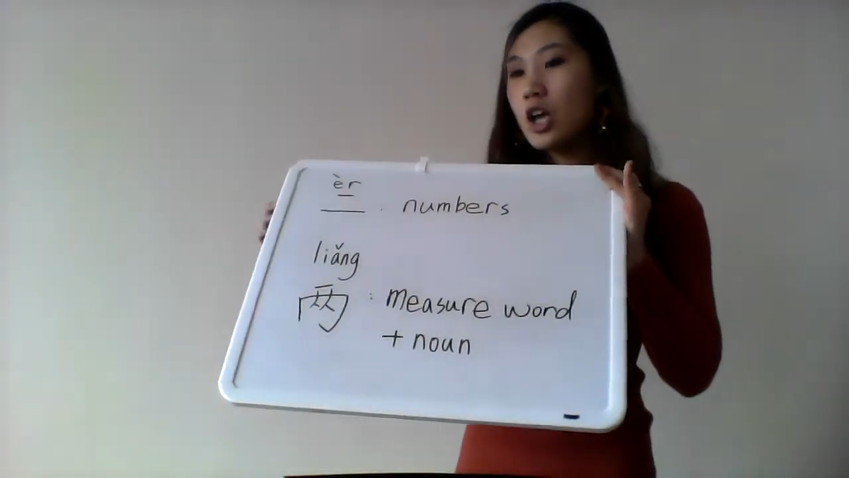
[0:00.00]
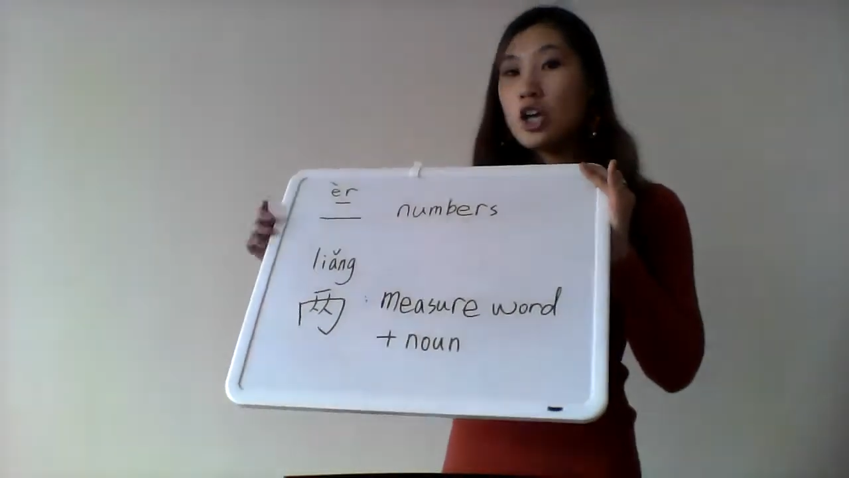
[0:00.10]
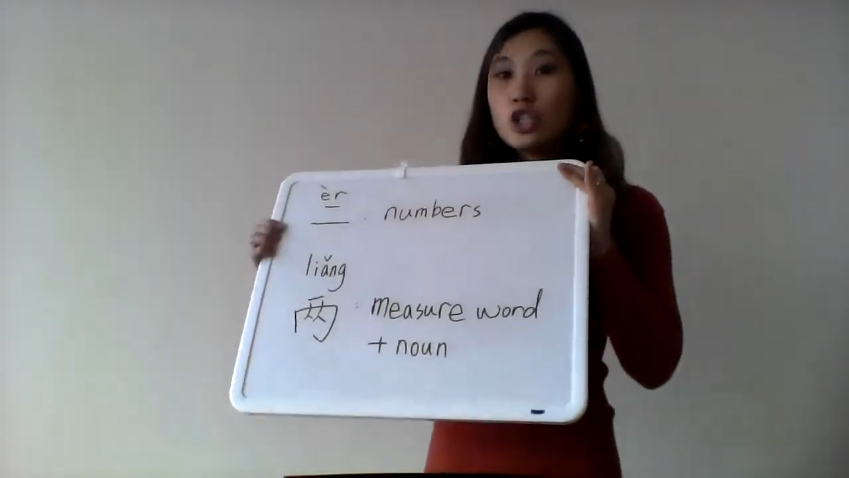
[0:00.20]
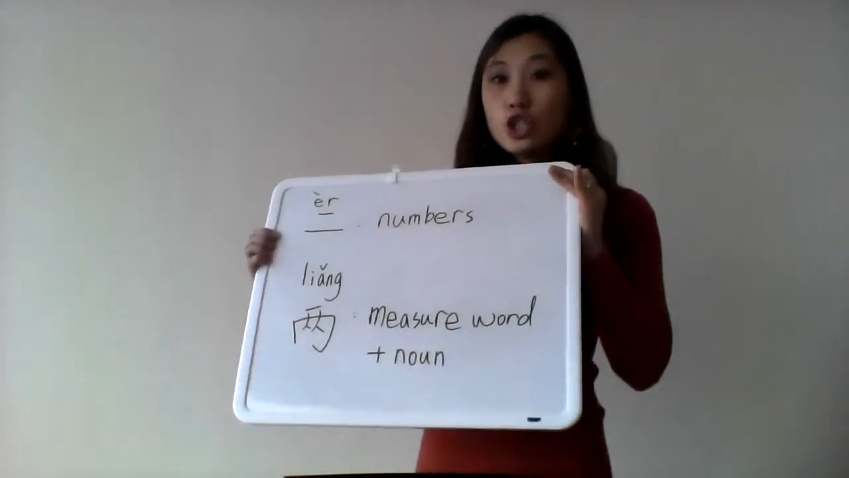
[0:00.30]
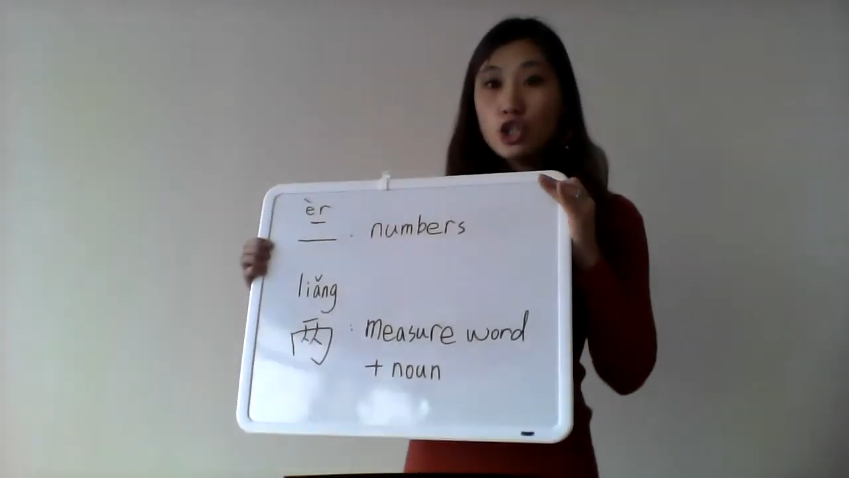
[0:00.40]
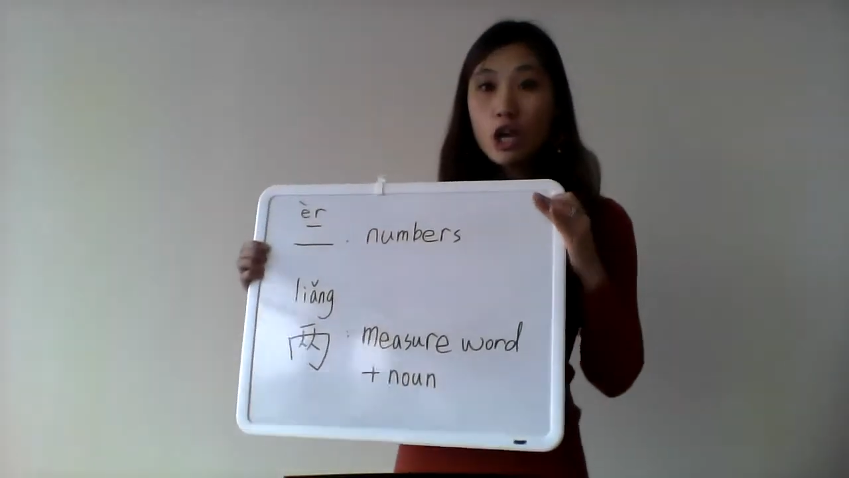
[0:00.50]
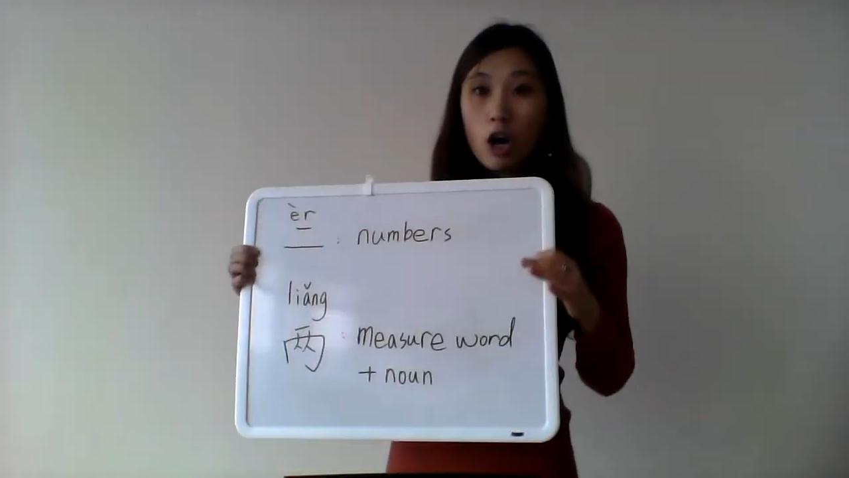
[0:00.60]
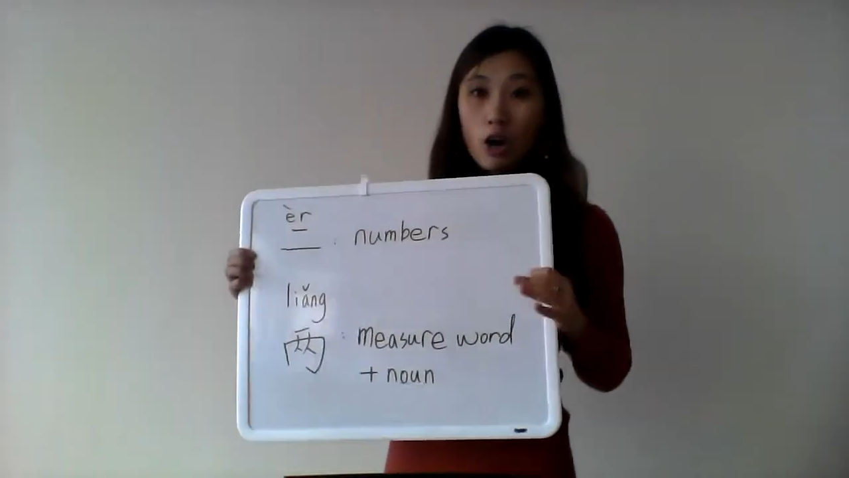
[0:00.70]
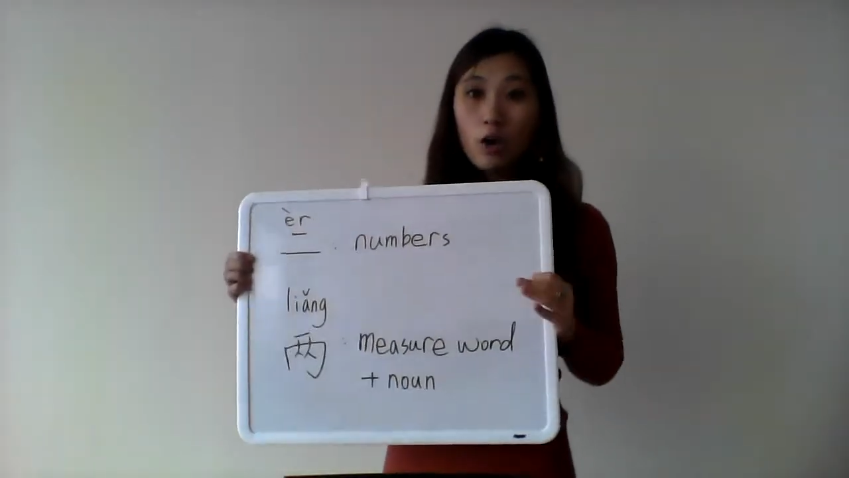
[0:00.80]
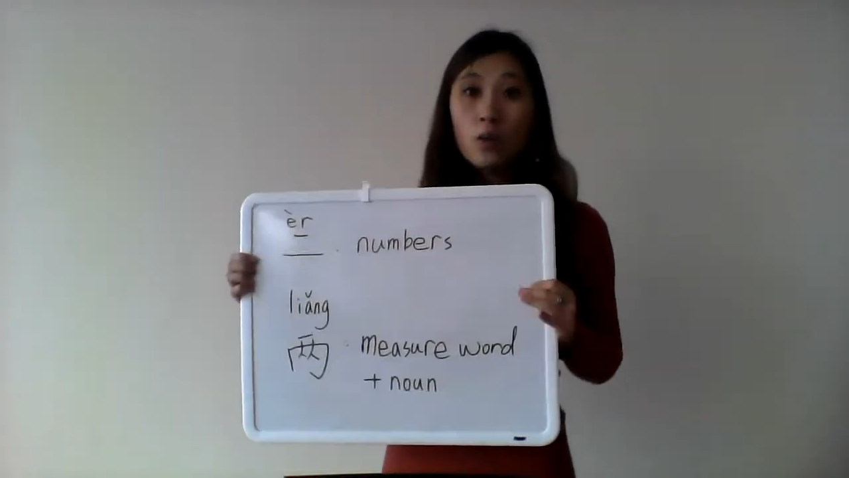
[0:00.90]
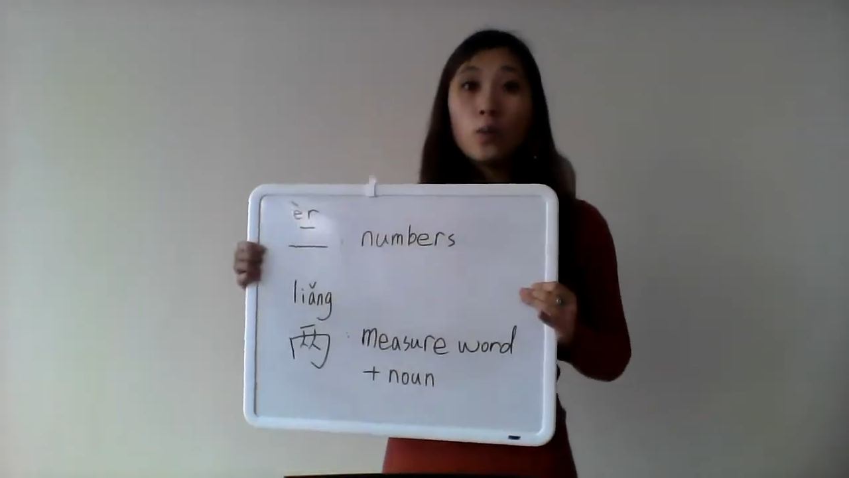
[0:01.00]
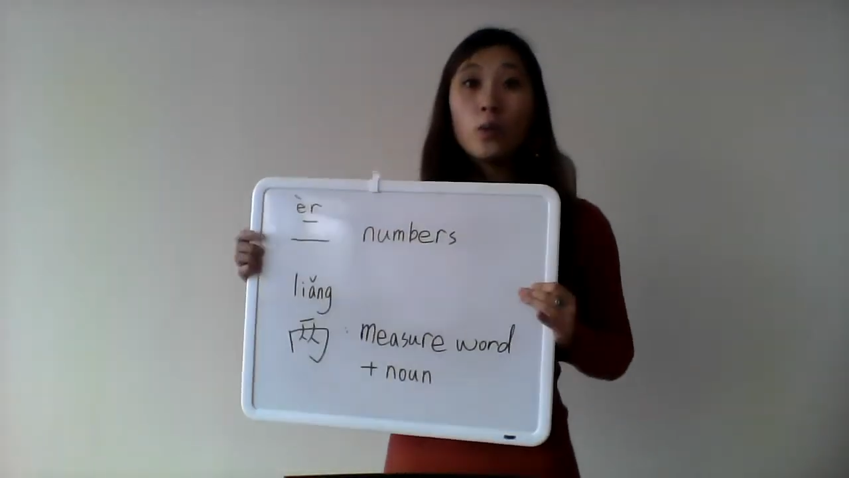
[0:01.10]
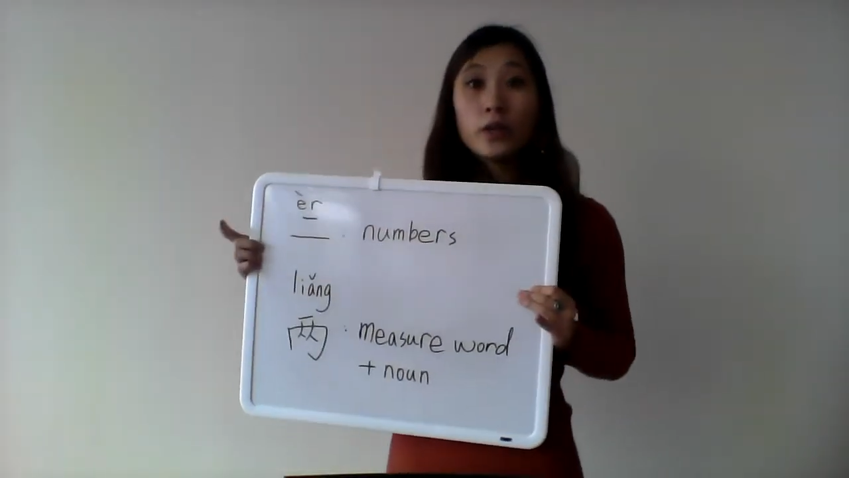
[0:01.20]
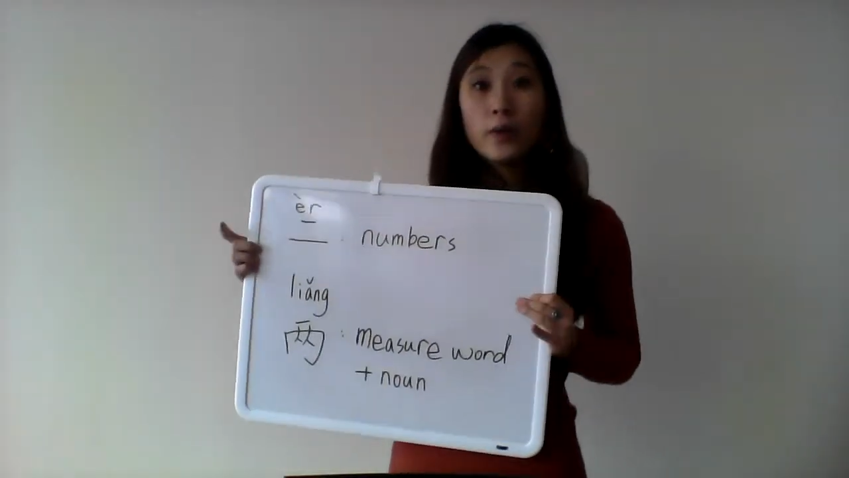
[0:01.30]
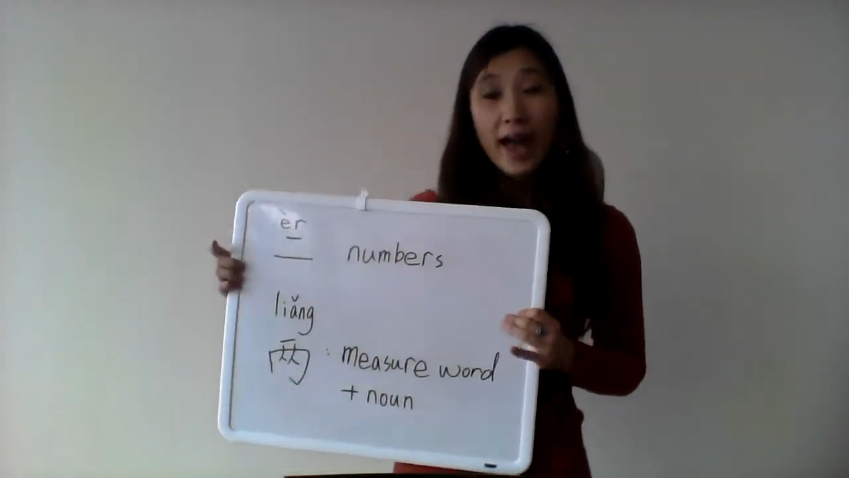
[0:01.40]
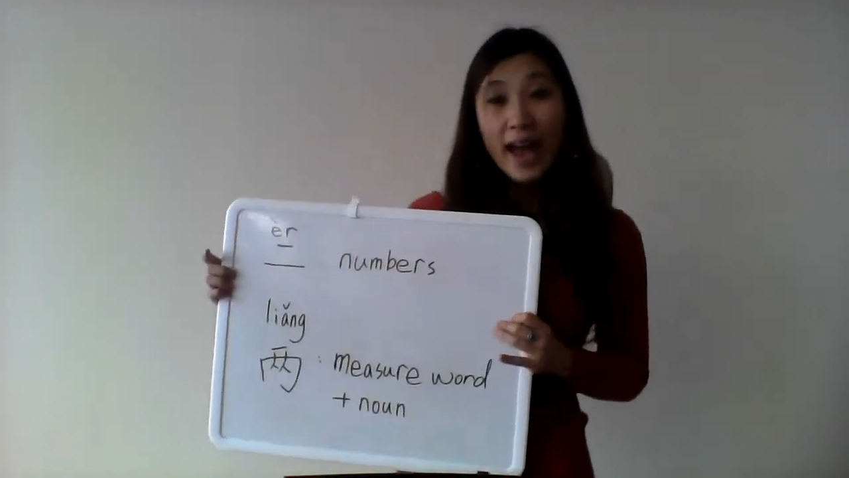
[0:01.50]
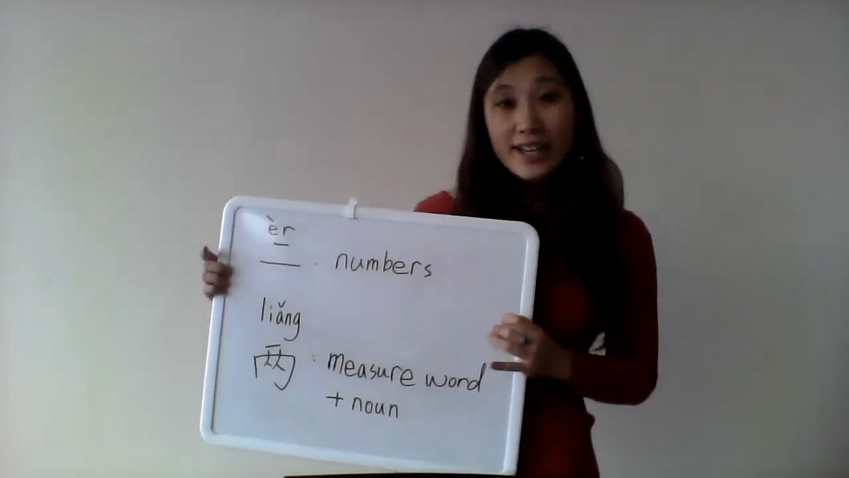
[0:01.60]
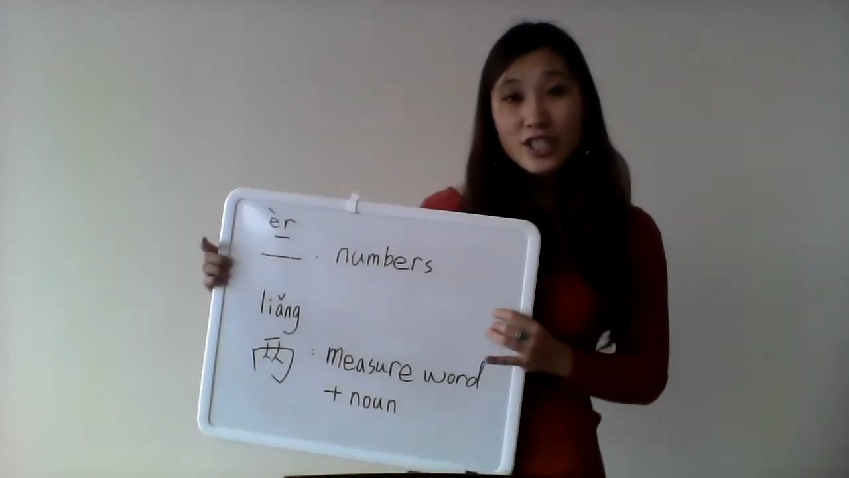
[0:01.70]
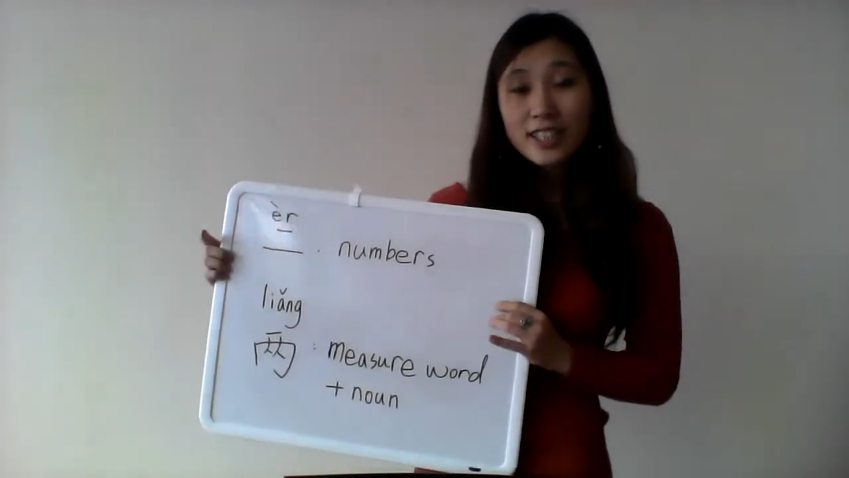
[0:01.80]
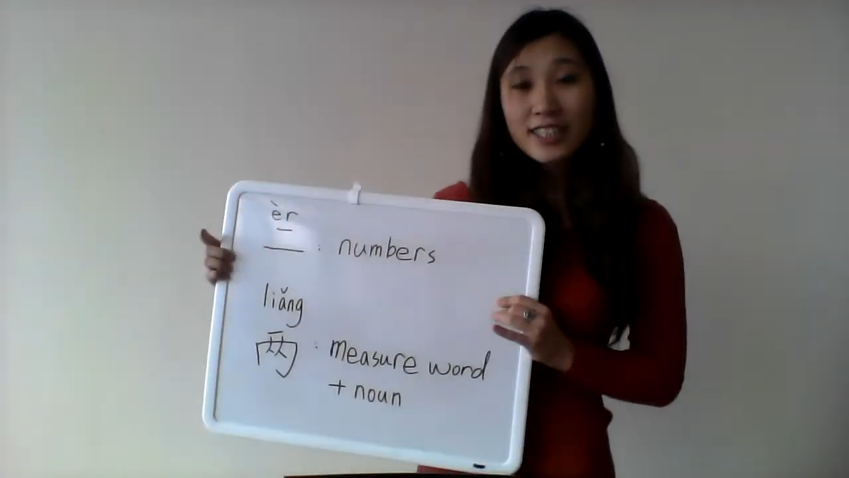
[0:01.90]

So, when you're actually